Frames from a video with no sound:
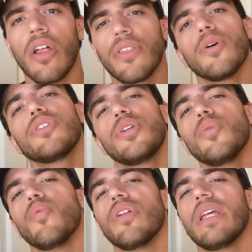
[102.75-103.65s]
Those
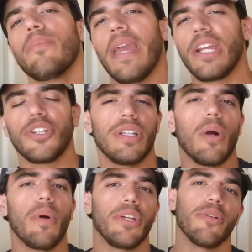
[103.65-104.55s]
two really make sure
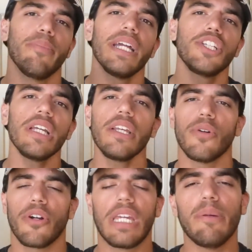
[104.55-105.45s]
that when you're benching,
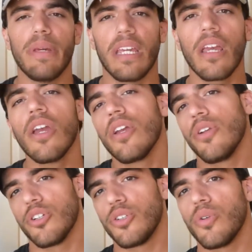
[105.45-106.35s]
you are keeping
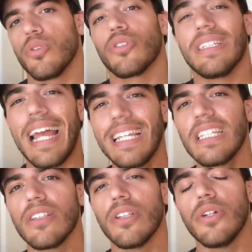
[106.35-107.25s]
your shoulders nice
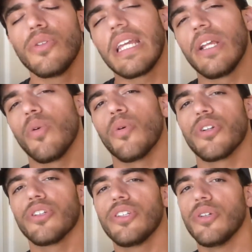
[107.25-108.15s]
and loose in
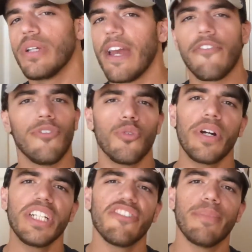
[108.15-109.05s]
order to get full
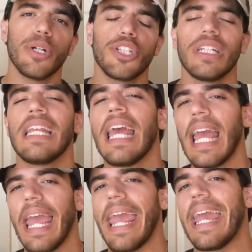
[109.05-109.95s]
range of motion
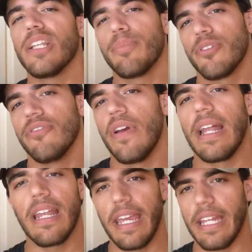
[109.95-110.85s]
and
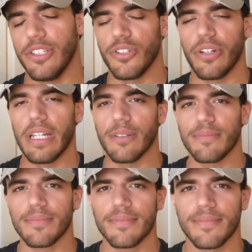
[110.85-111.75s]
prevent injury.
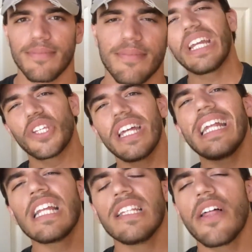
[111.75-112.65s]
Okay, so
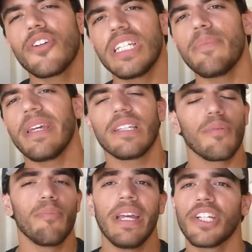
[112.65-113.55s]
then another tip
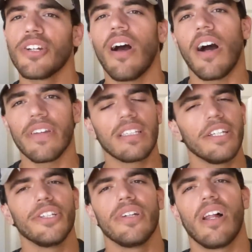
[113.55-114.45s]
is make sure obviously
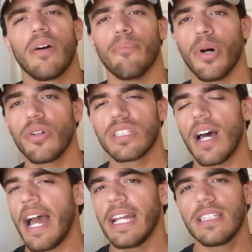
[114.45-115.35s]
you're doing it on both
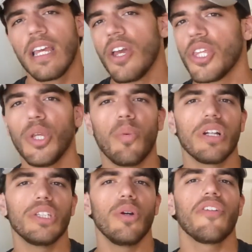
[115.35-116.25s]
sides. You
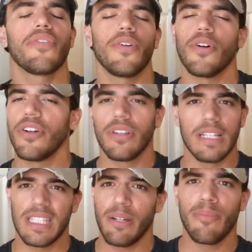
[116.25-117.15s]
want to do it for the
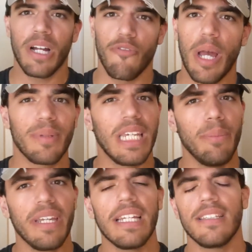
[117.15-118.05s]
same amount of reps,
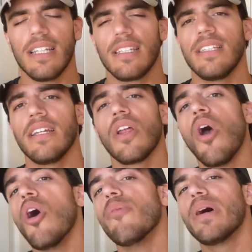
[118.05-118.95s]
keep it consistent,
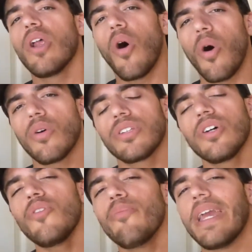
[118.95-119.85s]
but
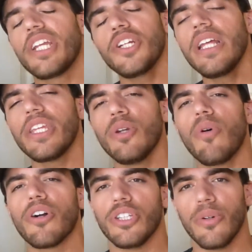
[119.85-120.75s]
also make sure that
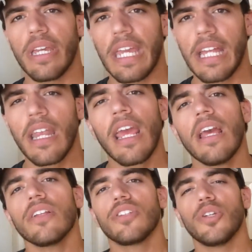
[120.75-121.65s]
you are doing it
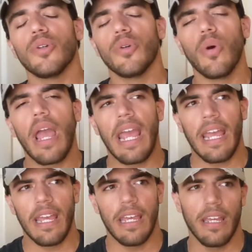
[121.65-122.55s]
to
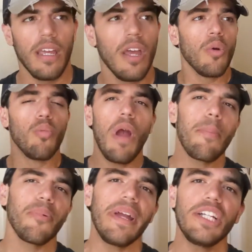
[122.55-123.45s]
a
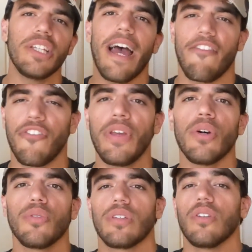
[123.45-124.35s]
rep range that
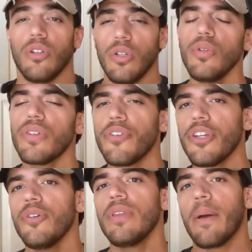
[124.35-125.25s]
feels loose for
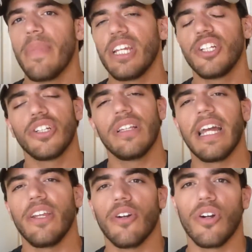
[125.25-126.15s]
you, that makes sure
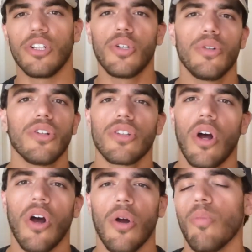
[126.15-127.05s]
that your shoulders
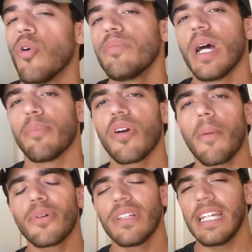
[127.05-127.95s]
are warmed up
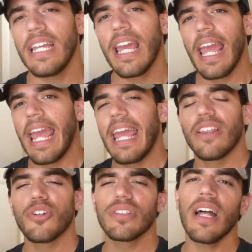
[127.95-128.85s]
properly.
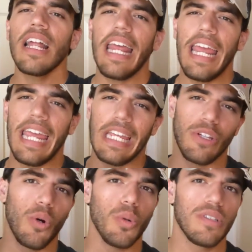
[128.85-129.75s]
There's not a
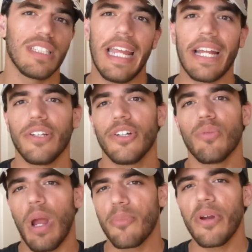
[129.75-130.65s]
gold
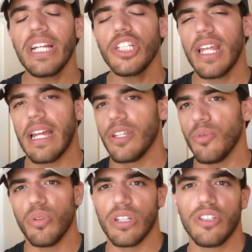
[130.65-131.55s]
standard rep range that
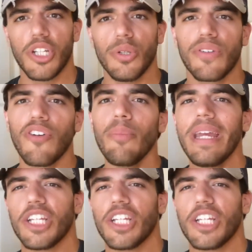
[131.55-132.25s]
you would choose from.